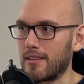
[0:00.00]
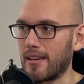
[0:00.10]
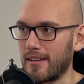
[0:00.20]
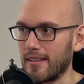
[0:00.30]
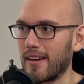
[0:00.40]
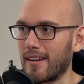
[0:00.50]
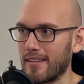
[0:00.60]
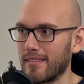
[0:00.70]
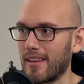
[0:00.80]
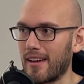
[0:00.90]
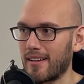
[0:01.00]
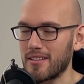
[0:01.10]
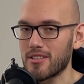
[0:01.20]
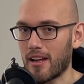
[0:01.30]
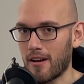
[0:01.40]
That
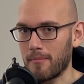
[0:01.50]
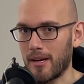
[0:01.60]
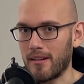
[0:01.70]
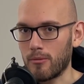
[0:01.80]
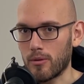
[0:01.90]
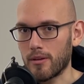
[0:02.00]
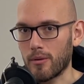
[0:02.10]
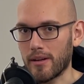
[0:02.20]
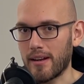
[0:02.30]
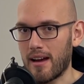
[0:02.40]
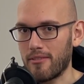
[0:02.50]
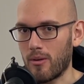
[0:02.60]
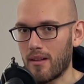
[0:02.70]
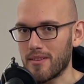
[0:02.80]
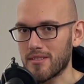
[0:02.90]
shout out, man. We're gonna have you
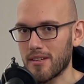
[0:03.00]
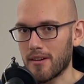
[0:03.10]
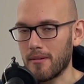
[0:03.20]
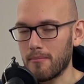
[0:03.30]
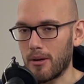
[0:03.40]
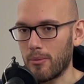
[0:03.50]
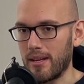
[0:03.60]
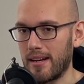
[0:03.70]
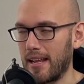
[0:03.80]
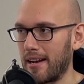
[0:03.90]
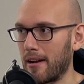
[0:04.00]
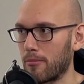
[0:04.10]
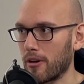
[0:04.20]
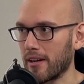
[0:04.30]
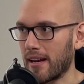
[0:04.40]
on this year, but we didn't ended up
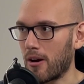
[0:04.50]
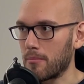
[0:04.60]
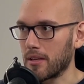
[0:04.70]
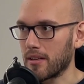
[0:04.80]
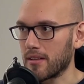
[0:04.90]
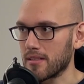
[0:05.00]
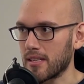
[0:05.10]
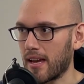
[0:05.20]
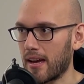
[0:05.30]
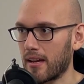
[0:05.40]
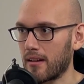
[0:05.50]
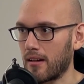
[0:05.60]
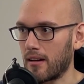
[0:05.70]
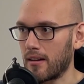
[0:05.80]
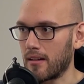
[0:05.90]
working out because he had
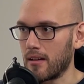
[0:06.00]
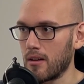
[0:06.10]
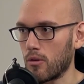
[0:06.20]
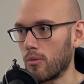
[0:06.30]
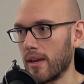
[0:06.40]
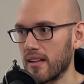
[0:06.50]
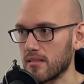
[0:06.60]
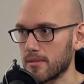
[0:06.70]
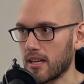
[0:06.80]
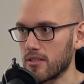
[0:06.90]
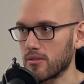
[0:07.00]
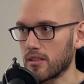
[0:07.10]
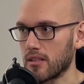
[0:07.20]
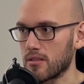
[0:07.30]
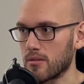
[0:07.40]
we had some
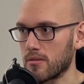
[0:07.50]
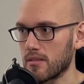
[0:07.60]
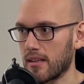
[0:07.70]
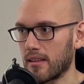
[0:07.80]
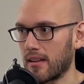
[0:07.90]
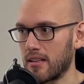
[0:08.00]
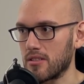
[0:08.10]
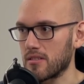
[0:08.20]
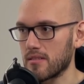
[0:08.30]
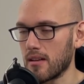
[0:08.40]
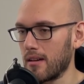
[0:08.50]
scheduling issues, and then it just